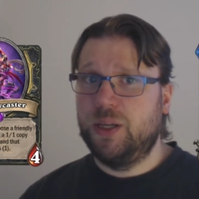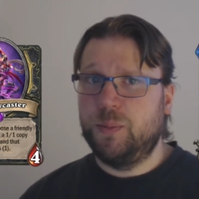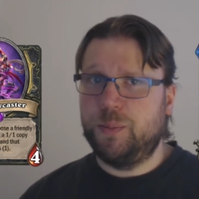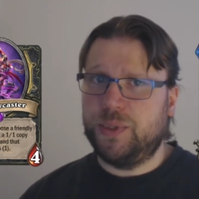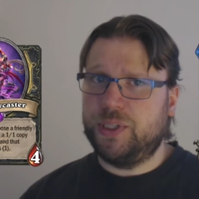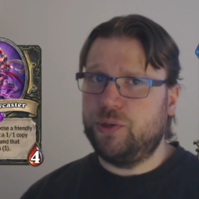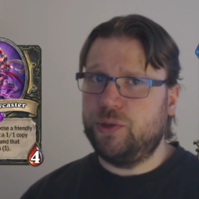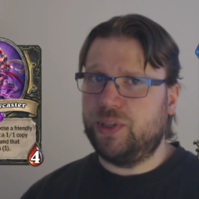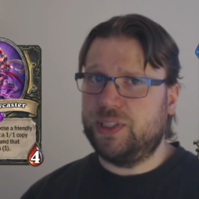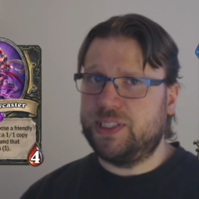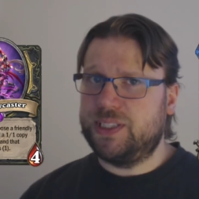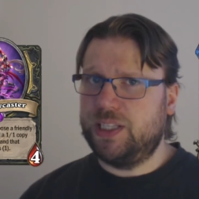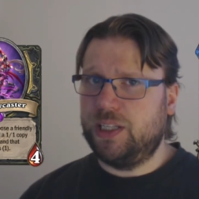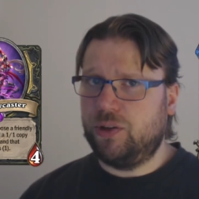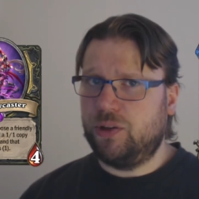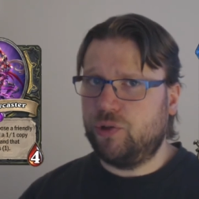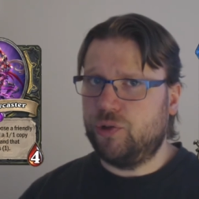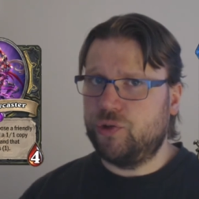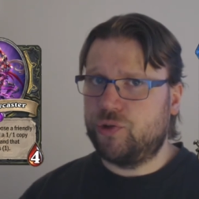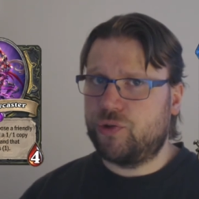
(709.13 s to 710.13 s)
but you can
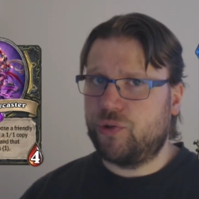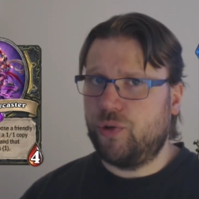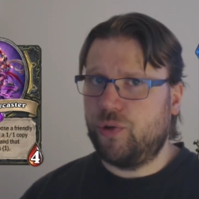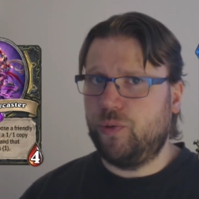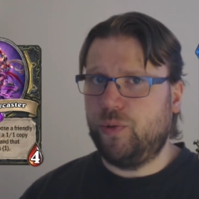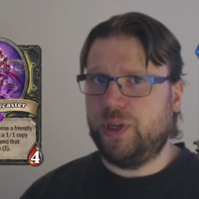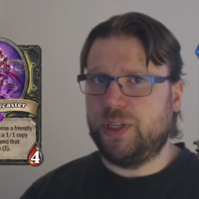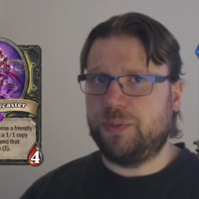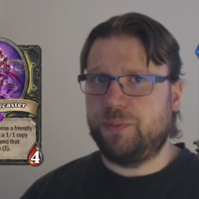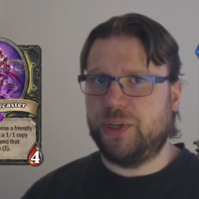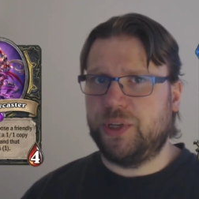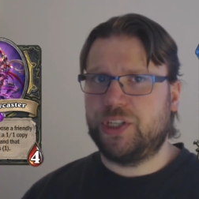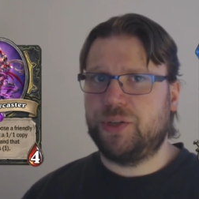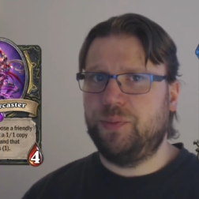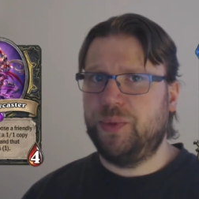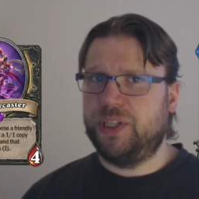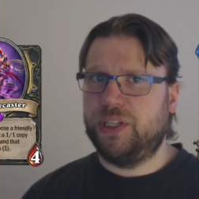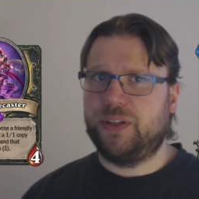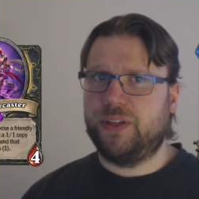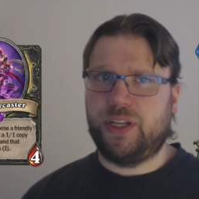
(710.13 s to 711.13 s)
still control it much
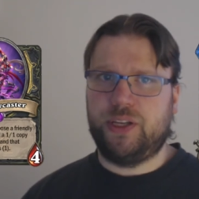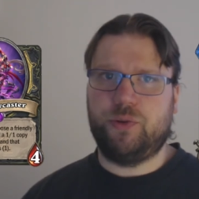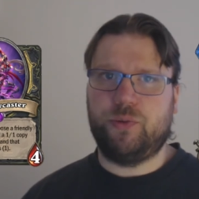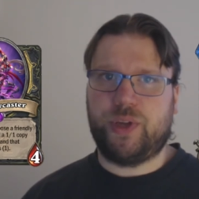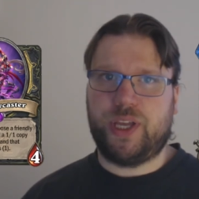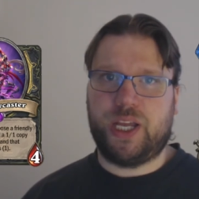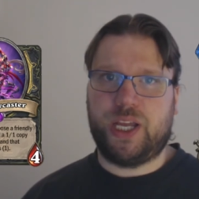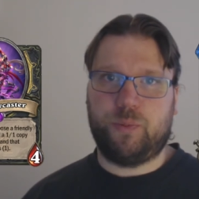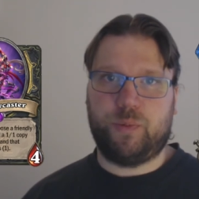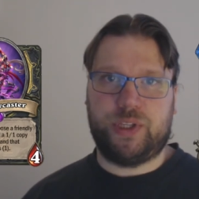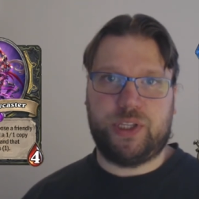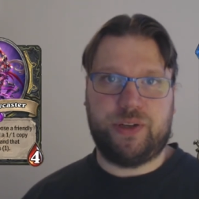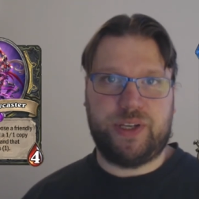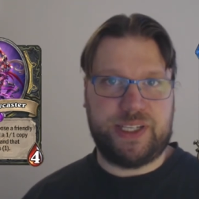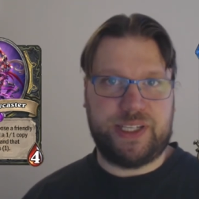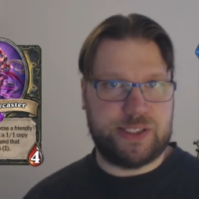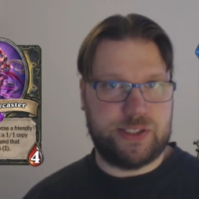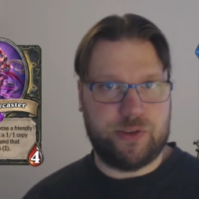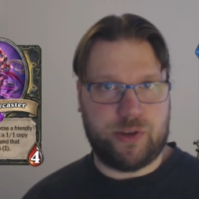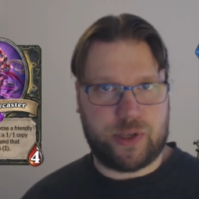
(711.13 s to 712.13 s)
better than you can with a
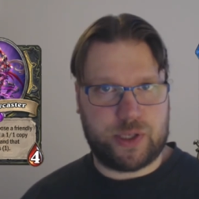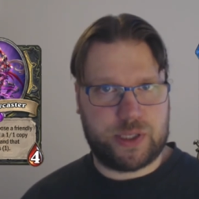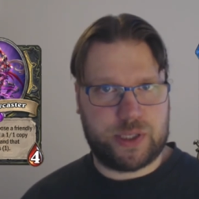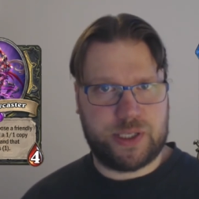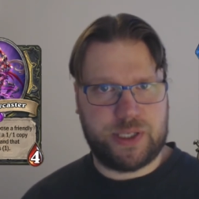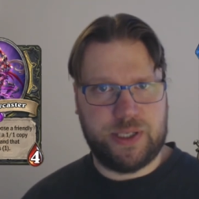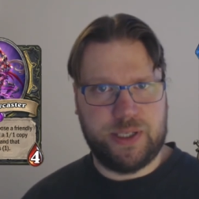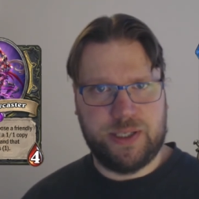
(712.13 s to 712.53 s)
N'Zoth.